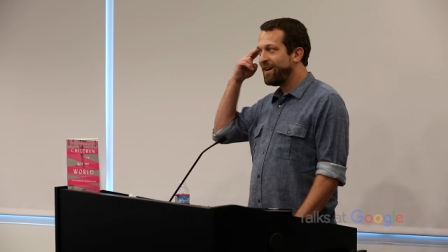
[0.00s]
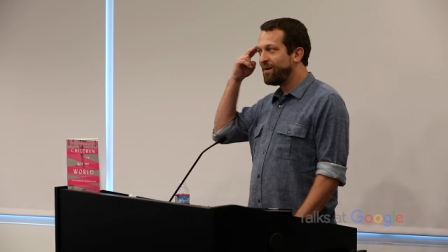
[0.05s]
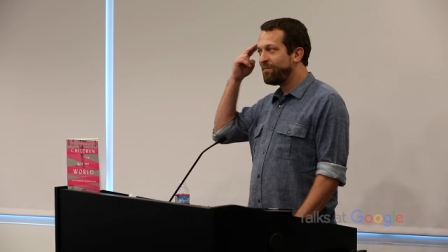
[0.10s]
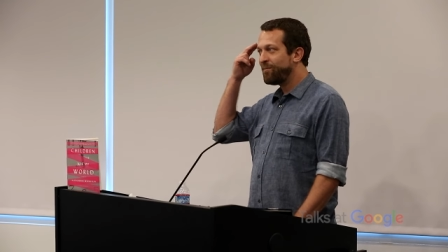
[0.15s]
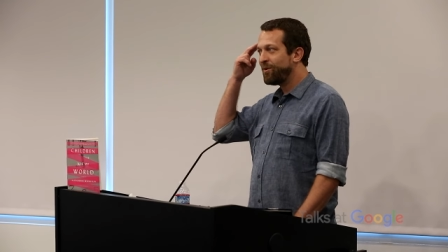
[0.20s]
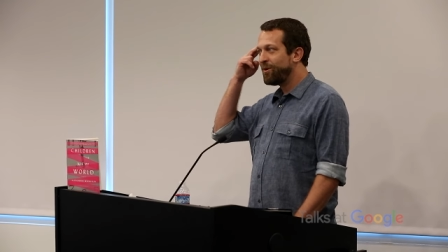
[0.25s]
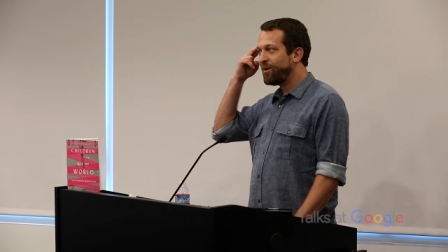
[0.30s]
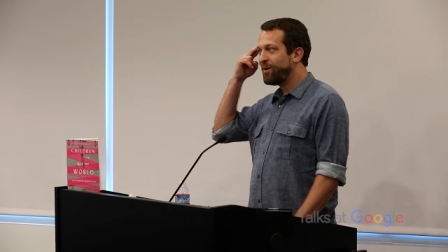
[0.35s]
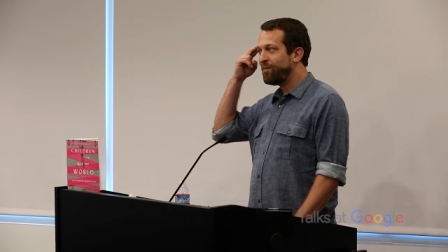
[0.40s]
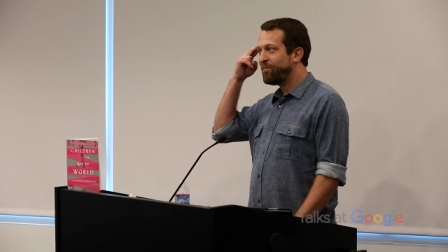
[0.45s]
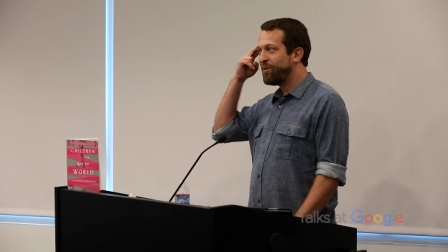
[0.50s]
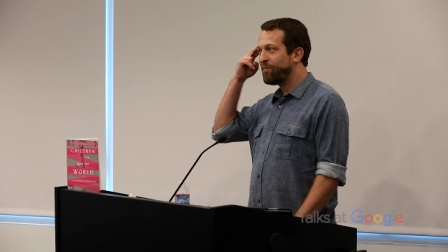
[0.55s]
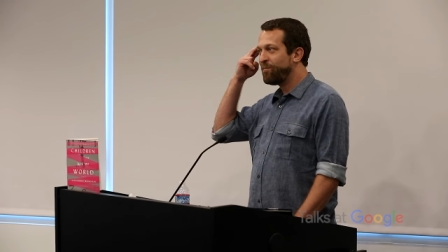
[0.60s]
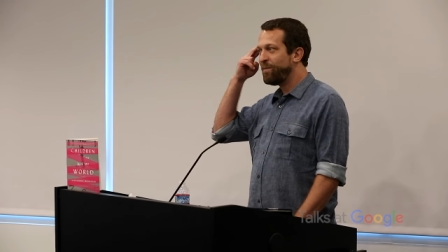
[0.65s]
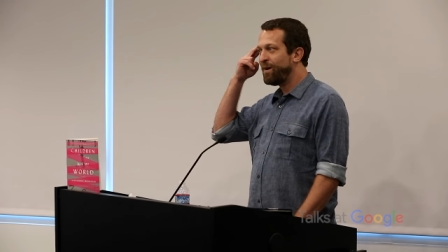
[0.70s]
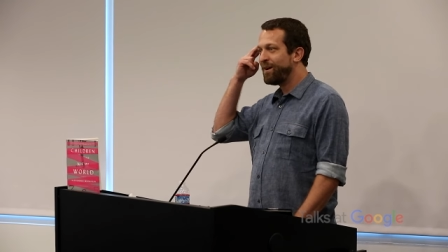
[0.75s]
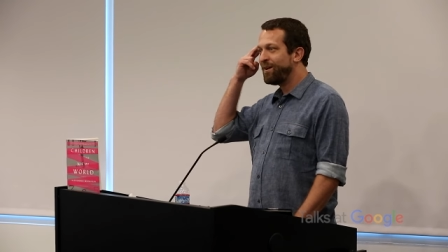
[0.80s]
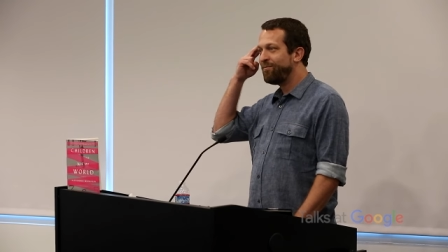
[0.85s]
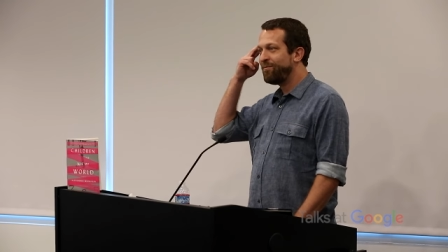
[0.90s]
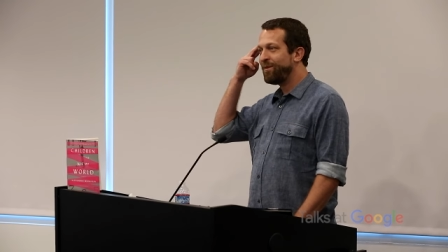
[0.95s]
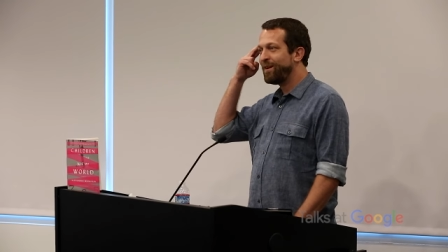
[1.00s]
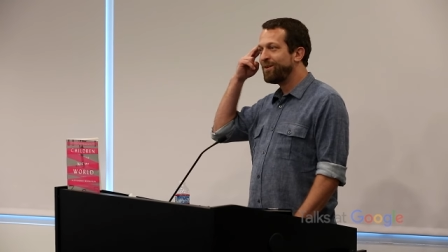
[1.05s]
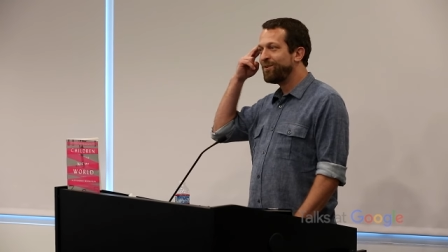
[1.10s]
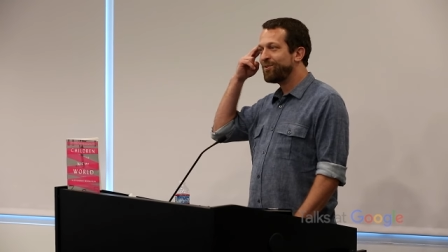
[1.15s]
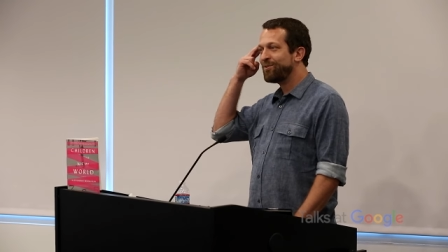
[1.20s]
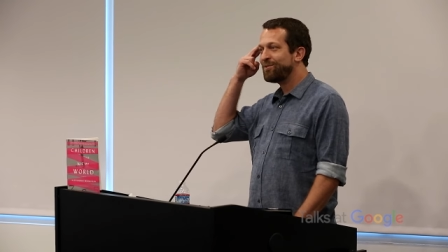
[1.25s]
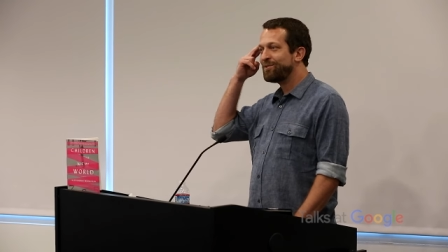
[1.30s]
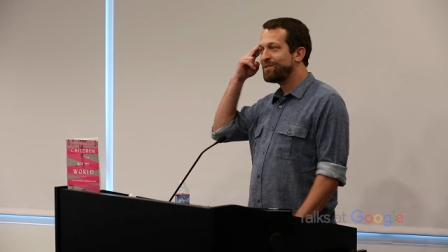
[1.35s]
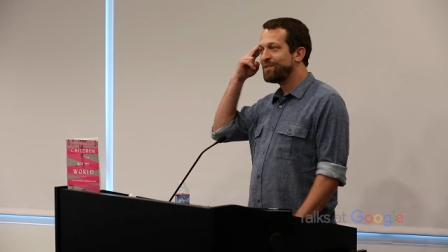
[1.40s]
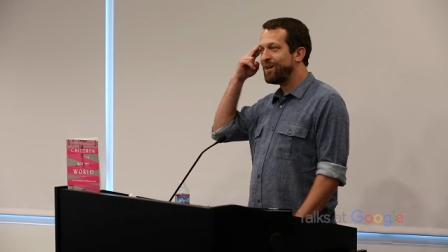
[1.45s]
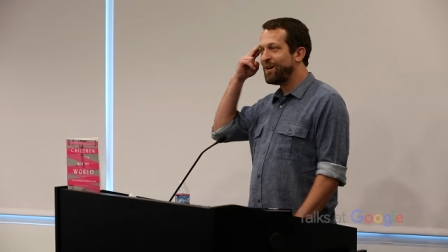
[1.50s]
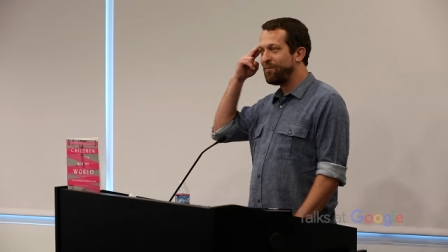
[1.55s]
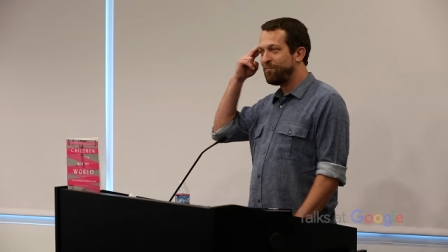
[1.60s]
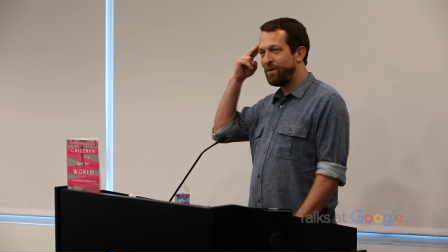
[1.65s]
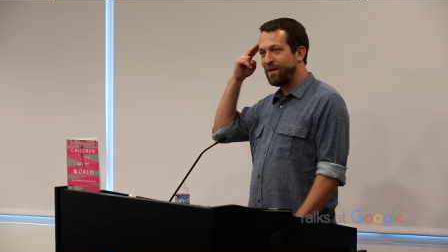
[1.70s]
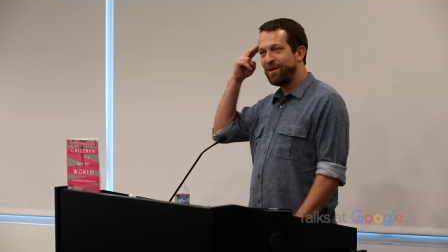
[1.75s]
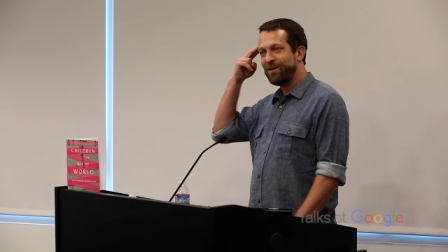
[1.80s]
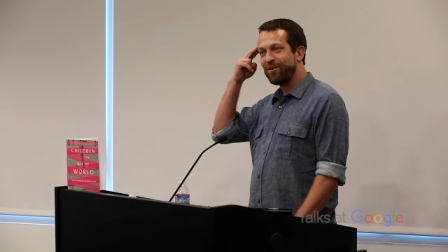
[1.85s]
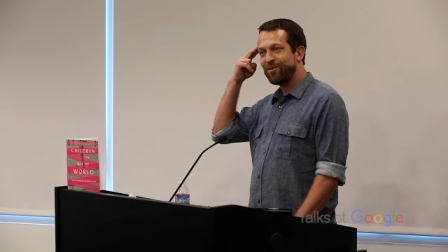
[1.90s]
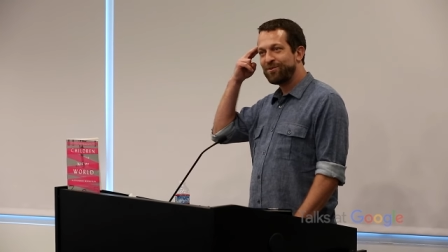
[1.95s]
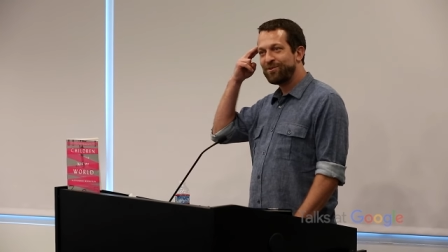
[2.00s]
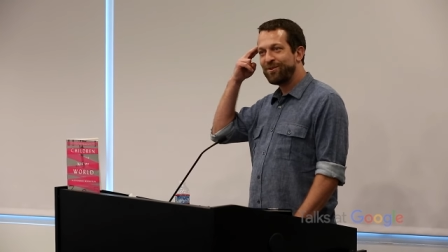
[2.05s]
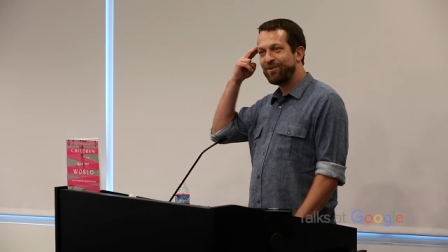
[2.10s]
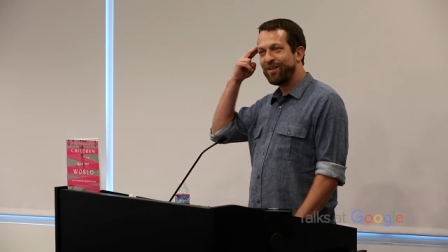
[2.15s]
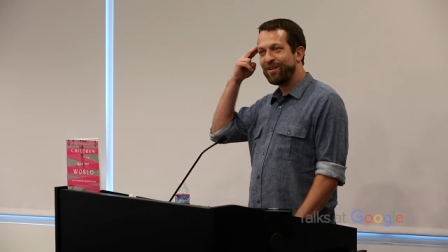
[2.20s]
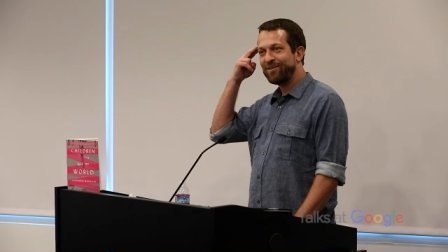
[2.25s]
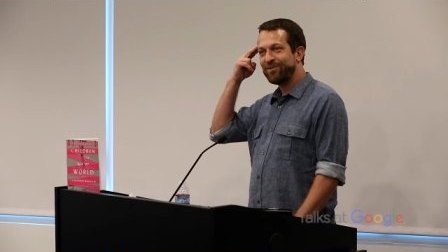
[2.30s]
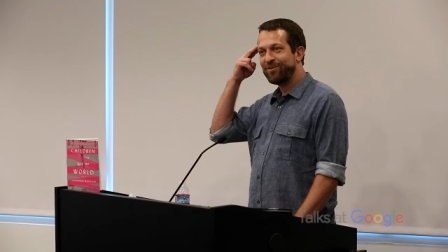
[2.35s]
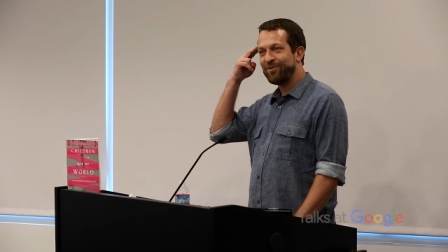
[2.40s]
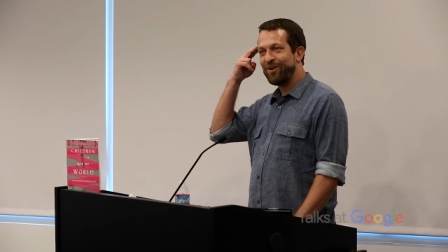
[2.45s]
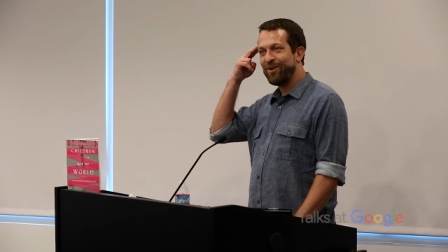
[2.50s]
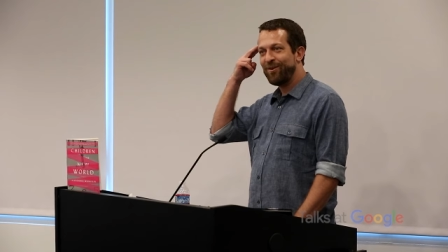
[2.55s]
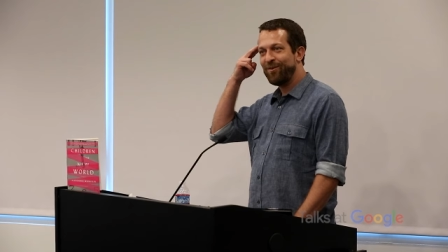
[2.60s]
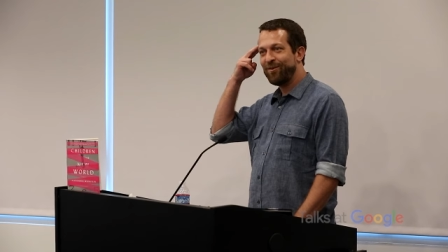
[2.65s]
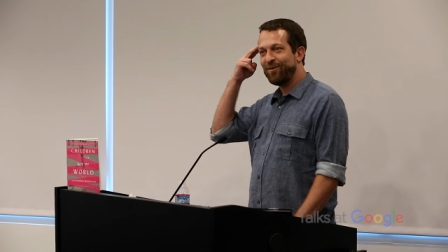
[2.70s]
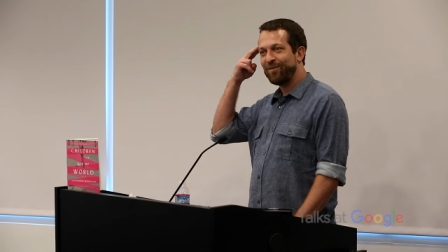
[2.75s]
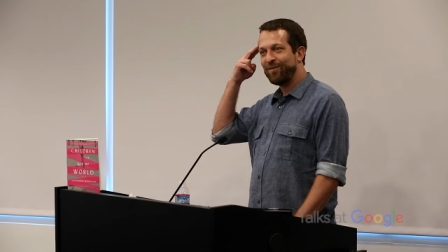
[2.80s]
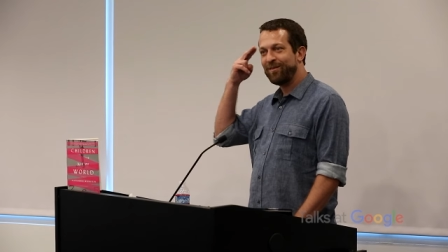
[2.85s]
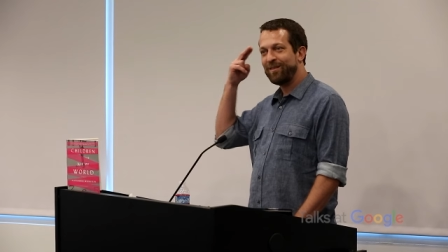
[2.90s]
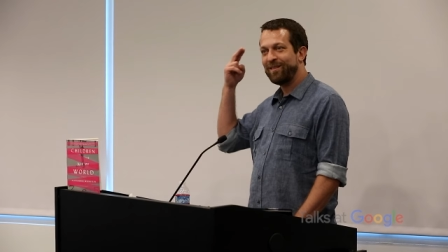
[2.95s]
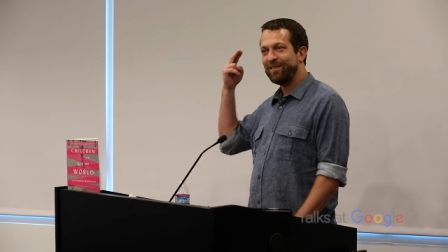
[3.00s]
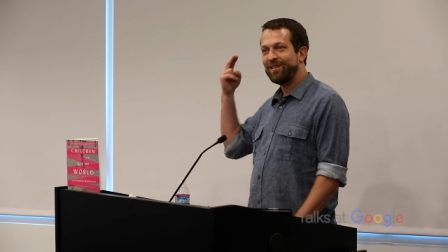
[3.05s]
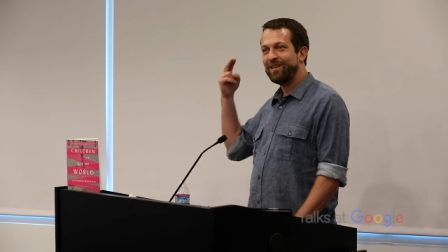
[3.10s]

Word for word: I'm going to put my fingers up here so that you know